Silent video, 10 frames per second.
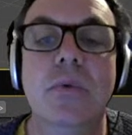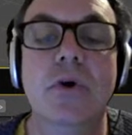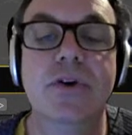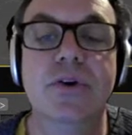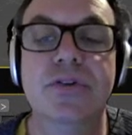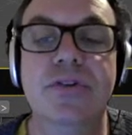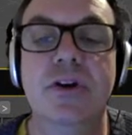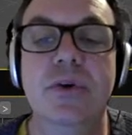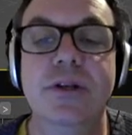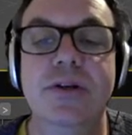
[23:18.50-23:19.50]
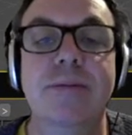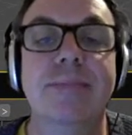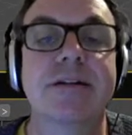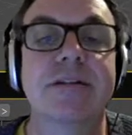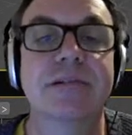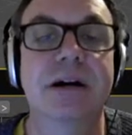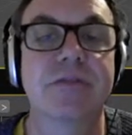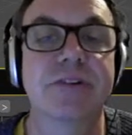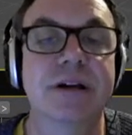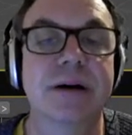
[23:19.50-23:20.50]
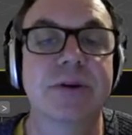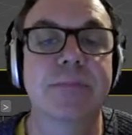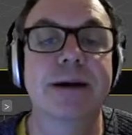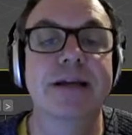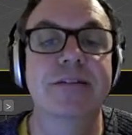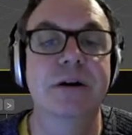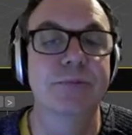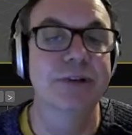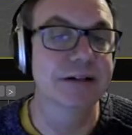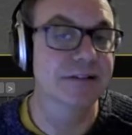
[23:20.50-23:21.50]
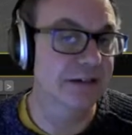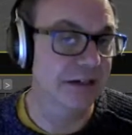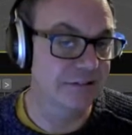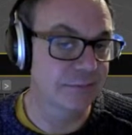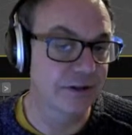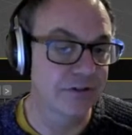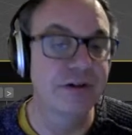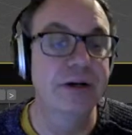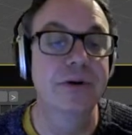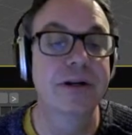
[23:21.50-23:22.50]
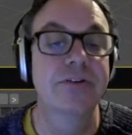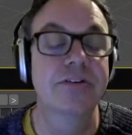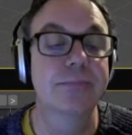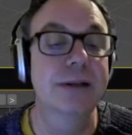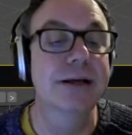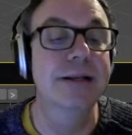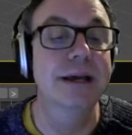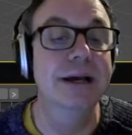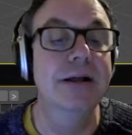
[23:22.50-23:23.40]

you can do when you come back to the graph is go up to base objects, customize rail clone spline here,